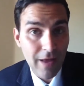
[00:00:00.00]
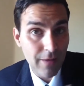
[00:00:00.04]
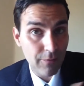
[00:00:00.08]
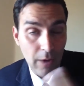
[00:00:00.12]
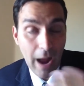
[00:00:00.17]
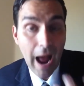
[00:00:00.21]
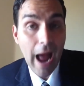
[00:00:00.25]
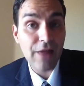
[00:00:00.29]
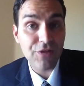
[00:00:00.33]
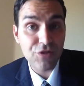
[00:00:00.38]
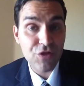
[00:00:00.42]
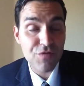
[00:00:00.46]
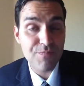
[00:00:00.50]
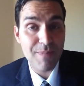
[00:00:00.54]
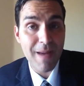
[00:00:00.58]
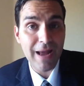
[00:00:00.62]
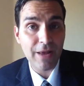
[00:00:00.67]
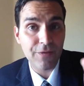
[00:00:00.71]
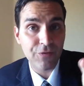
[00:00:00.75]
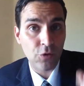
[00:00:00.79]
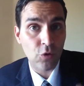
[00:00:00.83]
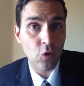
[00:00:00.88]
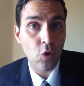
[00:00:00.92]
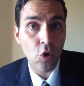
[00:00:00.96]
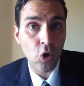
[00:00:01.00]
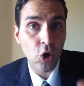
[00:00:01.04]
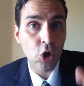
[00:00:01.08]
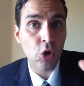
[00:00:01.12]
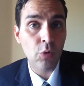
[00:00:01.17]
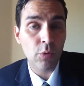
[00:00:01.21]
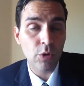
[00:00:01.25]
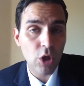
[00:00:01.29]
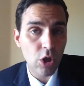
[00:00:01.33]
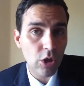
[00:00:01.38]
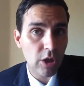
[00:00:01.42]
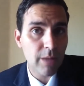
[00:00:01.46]
I suspect their oil
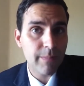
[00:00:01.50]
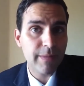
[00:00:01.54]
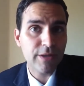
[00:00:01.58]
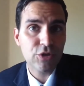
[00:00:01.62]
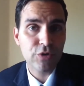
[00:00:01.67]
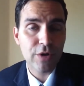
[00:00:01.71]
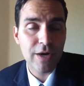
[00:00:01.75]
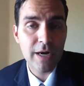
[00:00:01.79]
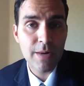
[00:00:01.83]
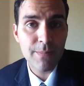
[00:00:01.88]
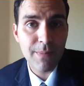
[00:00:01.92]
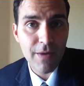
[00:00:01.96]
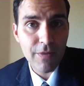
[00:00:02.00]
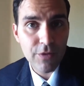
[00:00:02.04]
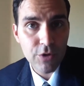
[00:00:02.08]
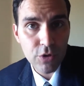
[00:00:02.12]
will only be traded by the